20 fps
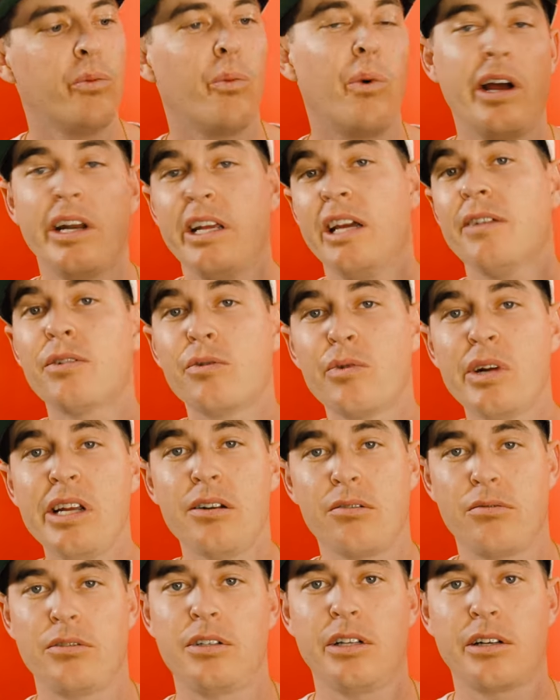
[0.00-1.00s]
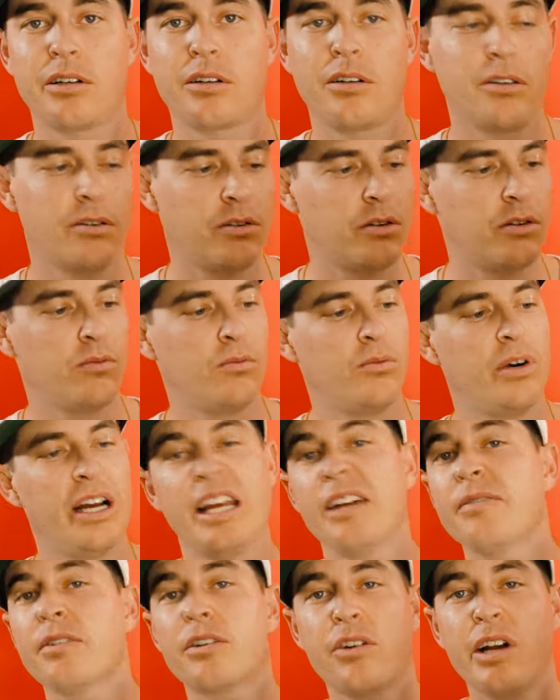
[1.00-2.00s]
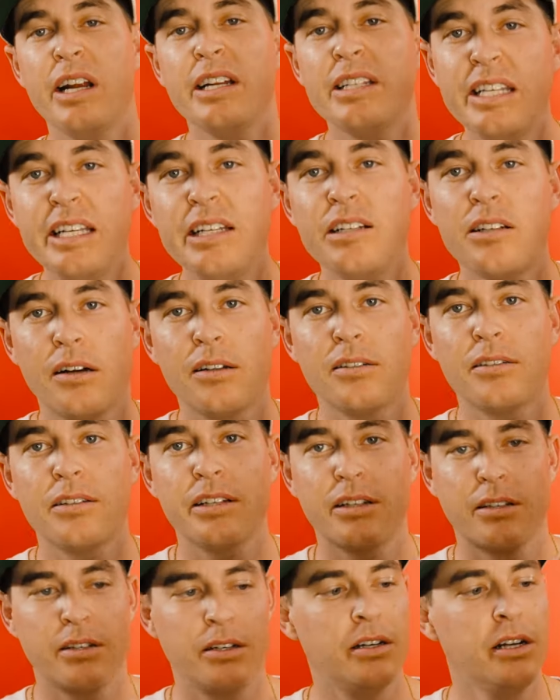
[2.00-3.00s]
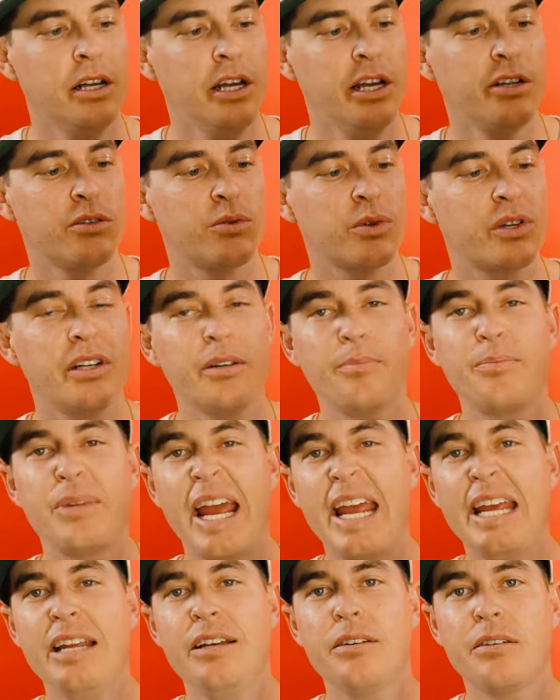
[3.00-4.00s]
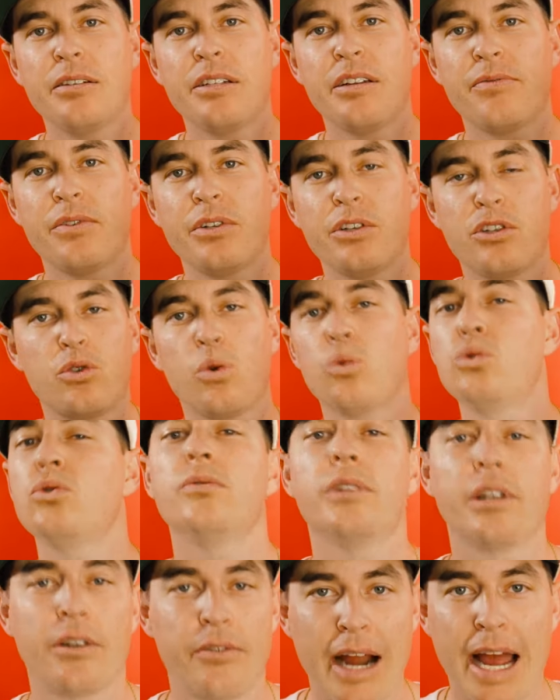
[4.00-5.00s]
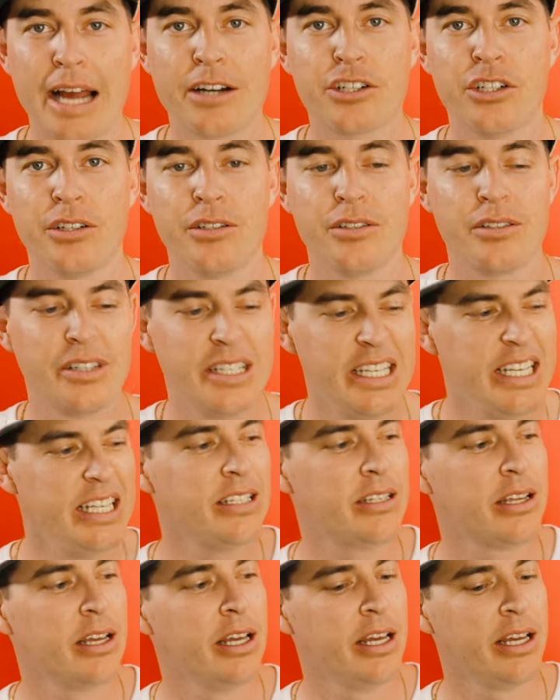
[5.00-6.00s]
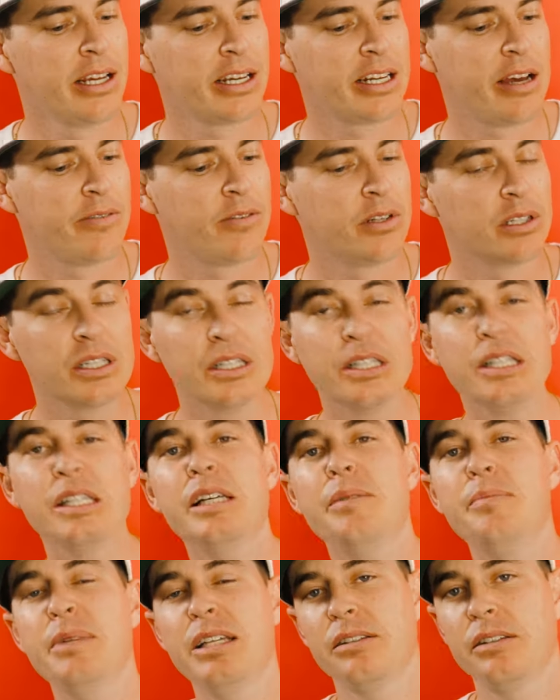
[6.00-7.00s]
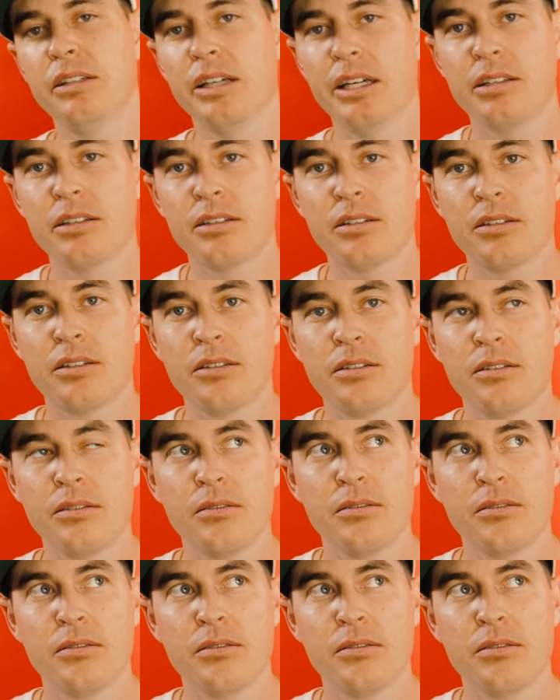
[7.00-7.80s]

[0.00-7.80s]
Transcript: why do you have a Reno sticker? Or why do you have a Grand Teton sticker? So it could obtain different social interactions functions. These could have limitless,